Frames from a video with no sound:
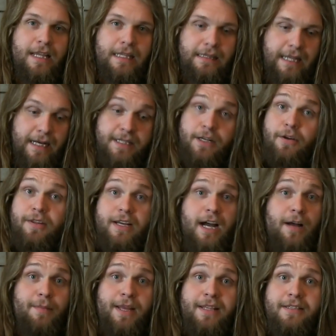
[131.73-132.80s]
Let us know in the
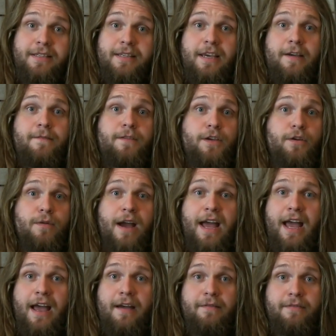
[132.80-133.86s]
comments if you
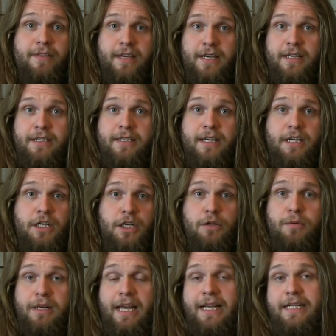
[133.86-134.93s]
have things that
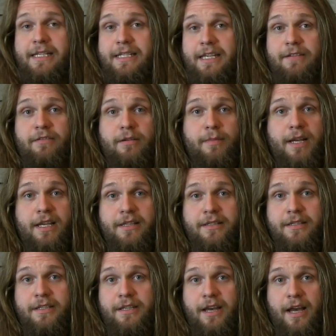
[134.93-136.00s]
you would like to see from
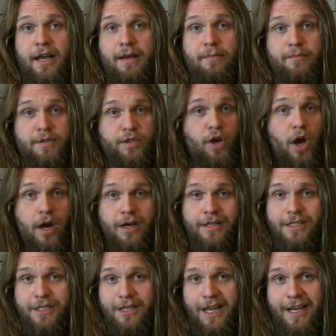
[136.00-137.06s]
us, um,
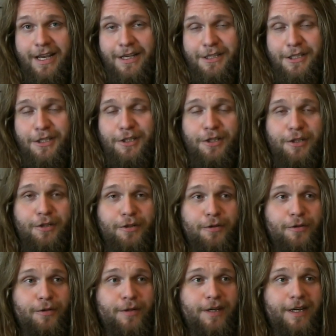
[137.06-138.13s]
songs you'd like us to
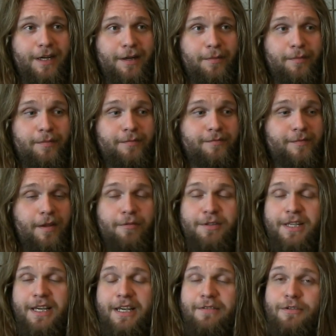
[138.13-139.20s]
do. Um, I
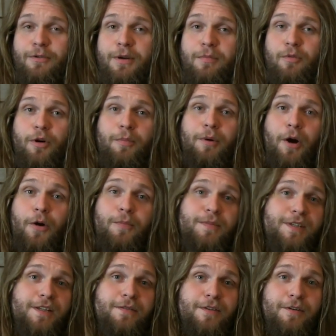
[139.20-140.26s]
was thinking of doing more
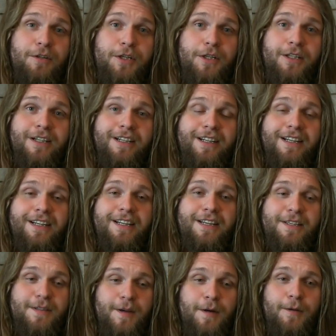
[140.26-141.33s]
poems in the future.
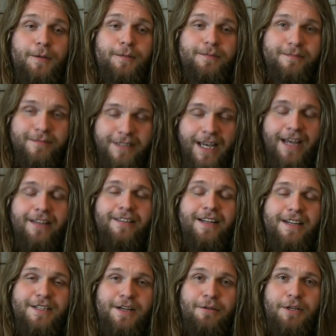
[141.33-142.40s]
So yeah,
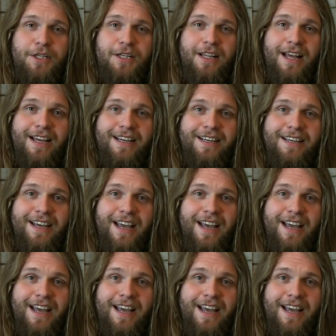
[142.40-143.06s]
let us know what you'd like,